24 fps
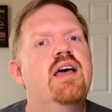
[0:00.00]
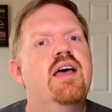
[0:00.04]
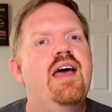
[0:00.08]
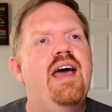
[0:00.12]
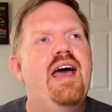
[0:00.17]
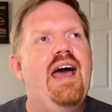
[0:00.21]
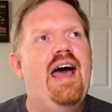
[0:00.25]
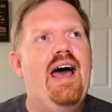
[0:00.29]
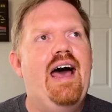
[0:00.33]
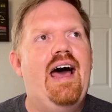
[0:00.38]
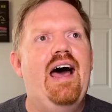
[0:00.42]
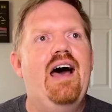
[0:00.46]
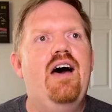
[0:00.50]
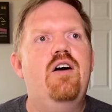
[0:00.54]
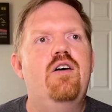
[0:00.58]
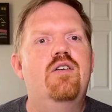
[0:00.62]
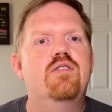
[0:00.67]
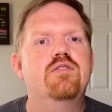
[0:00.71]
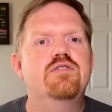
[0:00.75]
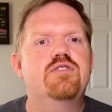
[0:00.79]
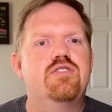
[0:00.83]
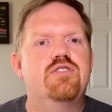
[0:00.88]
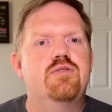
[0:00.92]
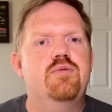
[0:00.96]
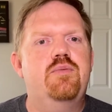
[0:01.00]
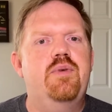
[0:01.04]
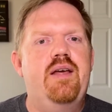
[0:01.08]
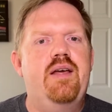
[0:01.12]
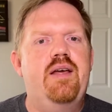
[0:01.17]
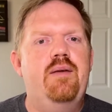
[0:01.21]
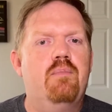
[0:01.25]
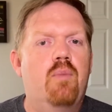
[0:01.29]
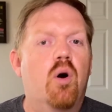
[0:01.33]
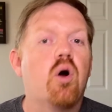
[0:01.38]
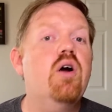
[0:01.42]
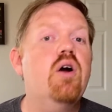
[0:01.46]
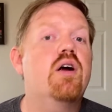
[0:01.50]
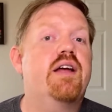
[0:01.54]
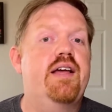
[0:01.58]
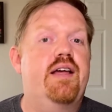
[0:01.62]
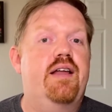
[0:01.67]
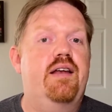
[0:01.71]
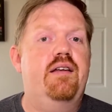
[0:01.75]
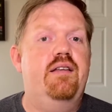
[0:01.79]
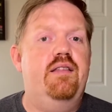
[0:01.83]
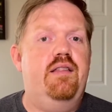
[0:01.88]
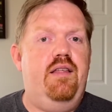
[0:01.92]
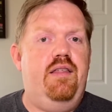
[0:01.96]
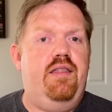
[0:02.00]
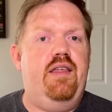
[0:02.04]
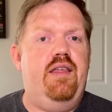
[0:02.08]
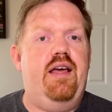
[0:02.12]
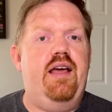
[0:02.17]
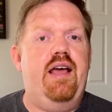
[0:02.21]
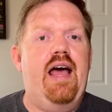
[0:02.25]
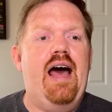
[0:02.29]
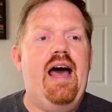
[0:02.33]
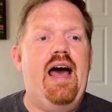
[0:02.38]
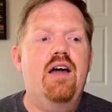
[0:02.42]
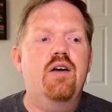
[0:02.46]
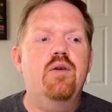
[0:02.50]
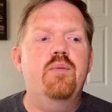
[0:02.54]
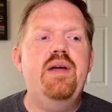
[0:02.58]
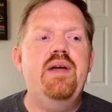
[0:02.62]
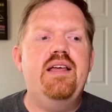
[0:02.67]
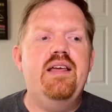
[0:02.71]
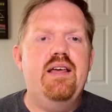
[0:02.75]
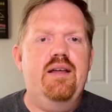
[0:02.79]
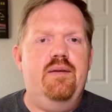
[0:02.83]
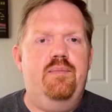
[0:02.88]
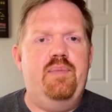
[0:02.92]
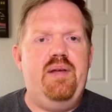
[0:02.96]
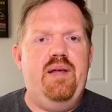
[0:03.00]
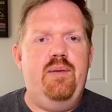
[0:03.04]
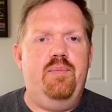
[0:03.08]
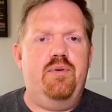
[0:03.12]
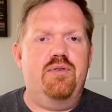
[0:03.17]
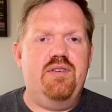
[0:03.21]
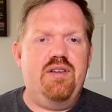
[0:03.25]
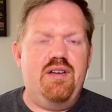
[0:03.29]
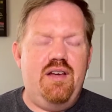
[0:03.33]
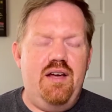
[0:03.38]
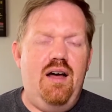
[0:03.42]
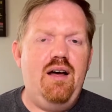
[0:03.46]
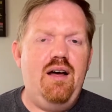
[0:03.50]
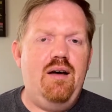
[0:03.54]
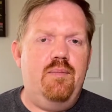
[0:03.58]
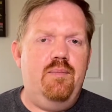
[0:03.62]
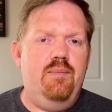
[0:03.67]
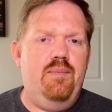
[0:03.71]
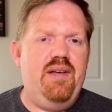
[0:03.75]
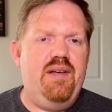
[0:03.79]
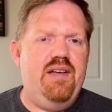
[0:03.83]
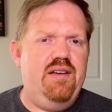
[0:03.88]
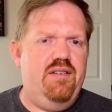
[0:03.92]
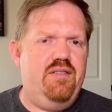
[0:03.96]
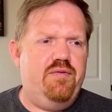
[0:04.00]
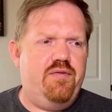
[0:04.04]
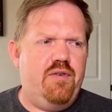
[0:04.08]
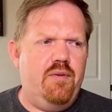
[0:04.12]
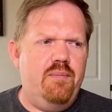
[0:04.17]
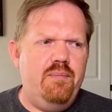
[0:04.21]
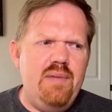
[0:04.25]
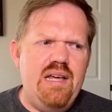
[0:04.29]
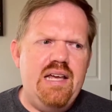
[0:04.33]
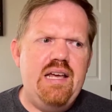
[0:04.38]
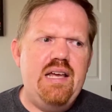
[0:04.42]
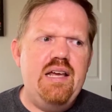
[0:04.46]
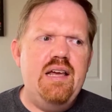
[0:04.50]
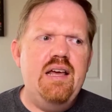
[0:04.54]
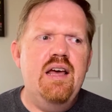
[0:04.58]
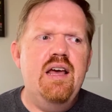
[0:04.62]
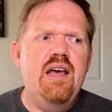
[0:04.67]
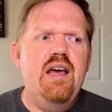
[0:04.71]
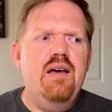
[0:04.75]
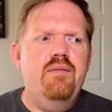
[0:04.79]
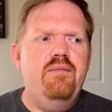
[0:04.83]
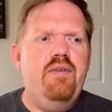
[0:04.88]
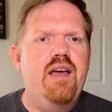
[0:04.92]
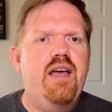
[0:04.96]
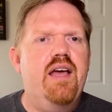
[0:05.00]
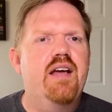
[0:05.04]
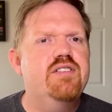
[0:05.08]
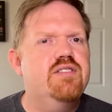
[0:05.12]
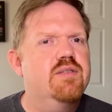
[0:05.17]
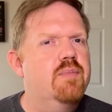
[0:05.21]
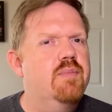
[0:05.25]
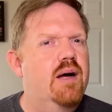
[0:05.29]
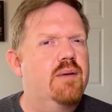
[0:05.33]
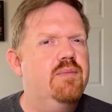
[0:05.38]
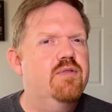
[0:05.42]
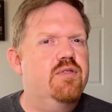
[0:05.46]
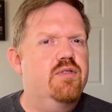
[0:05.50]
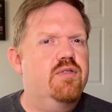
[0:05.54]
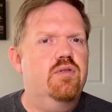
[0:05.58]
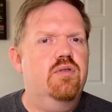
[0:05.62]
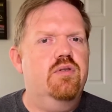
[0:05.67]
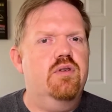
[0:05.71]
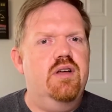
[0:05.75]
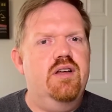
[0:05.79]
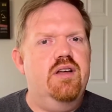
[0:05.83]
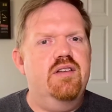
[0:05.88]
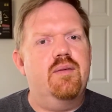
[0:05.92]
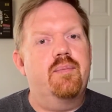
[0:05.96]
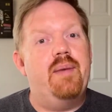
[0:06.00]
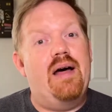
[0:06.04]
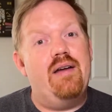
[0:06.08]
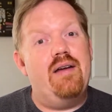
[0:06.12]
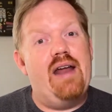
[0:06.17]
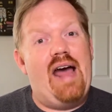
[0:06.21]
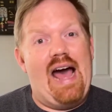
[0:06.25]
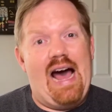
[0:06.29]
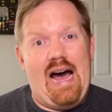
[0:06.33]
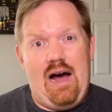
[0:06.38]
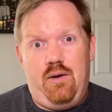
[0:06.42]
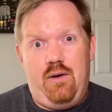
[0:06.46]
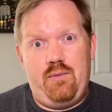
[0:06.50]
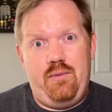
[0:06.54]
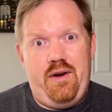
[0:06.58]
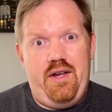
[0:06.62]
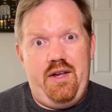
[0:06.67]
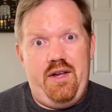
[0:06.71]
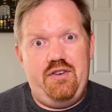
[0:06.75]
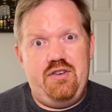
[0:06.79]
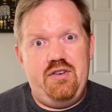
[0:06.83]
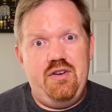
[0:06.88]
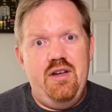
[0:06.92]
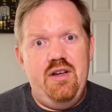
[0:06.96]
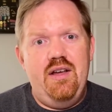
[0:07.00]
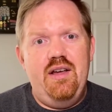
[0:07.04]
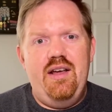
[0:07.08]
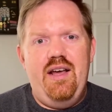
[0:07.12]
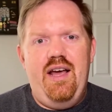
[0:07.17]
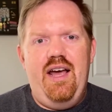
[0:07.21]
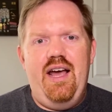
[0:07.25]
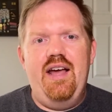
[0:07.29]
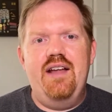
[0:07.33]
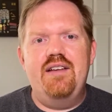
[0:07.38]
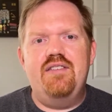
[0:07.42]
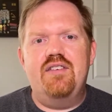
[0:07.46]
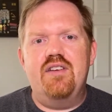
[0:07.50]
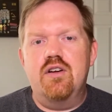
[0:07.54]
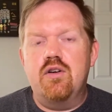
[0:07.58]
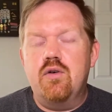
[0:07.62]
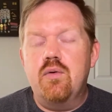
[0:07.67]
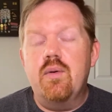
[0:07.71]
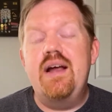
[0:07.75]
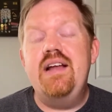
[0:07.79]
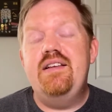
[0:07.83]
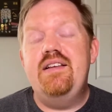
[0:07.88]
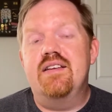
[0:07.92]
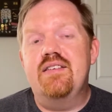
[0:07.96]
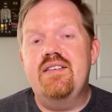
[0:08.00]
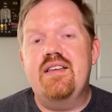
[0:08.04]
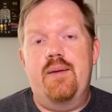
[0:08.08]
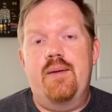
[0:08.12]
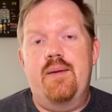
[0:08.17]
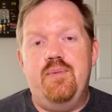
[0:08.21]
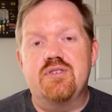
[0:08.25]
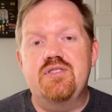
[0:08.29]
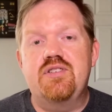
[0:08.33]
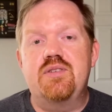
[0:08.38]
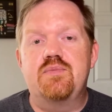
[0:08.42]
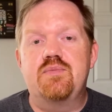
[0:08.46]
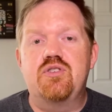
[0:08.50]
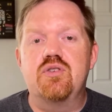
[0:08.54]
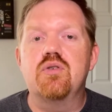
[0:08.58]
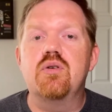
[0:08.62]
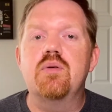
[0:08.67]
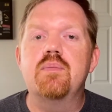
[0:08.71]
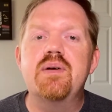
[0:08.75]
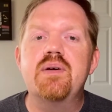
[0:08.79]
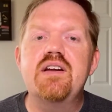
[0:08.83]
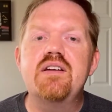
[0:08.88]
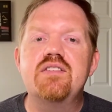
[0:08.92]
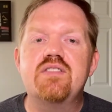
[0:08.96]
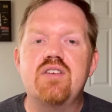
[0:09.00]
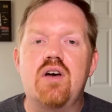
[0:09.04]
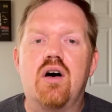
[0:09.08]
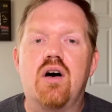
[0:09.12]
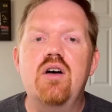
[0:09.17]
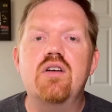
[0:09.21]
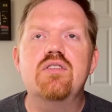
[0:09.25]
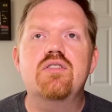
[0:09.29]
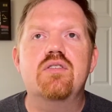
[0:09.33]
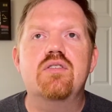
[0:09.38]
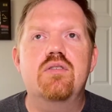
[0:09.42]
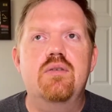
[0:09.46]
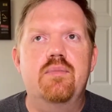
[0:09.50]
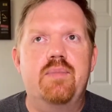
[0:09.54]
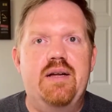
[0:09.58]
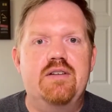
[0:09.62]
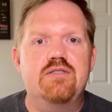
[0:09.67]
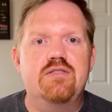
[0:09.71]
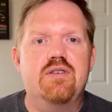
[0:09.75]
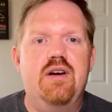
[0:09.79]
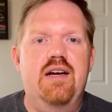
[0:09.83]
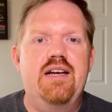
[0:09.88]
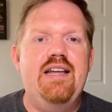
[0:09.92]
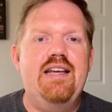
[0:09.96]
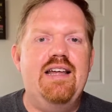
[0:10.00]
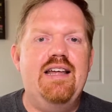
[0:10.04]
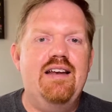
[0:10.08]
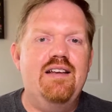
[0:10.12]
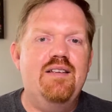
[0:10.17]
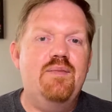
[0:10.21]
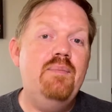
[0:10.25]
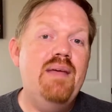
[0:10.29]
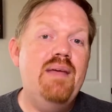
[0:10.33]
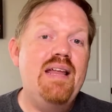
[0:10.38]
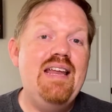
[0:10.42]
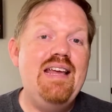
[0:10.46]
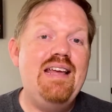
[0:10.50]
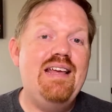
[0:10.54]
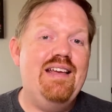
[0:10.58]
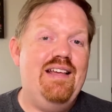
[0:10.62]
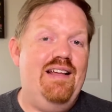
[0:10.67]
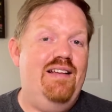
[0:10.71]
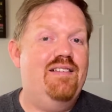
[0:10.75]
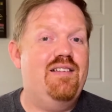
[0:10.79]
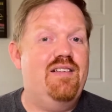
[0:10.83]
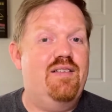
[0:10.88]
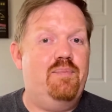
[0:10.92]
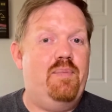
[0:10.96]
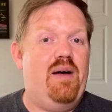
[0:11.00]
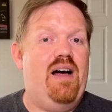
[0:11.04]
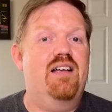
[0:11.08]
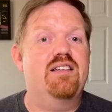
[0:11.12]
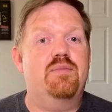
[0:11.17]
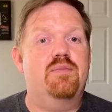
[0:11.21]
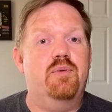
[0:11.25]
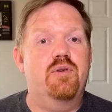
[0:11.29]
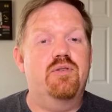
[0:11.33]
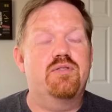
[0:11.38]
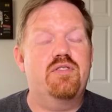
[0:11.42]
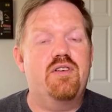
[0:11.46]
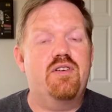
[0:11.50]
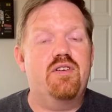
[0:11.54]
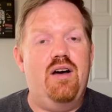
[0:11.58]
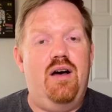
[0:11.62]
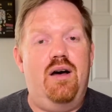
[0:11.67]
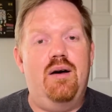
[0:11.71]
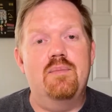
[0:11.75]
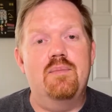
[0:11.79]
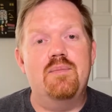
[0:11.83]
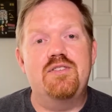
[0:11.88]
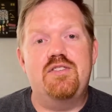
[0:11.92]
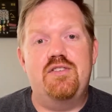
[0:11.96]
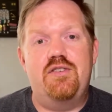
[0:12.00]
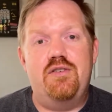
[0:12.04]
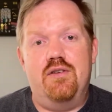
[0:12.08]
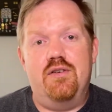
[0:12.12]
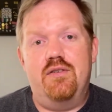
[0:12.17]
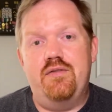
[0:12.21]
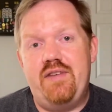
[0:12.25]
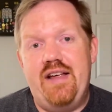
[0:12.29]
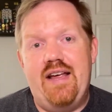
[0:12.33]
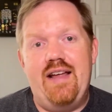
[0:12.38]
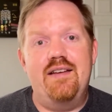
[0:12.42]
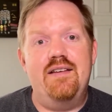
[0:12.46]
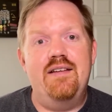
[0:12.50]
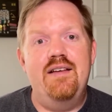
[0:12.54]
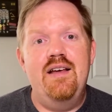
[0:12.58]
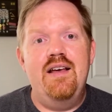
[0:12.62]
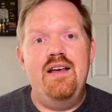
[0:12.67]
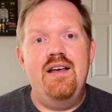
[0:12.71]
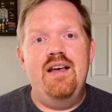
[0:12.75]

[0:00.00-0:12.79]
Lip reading: how do we market the thing? How do we get people to come? Because for me, Vacation Bible School is about outreach. It's a great discipleship tool, but it's also about trying to get as many kids as possible to come to your event.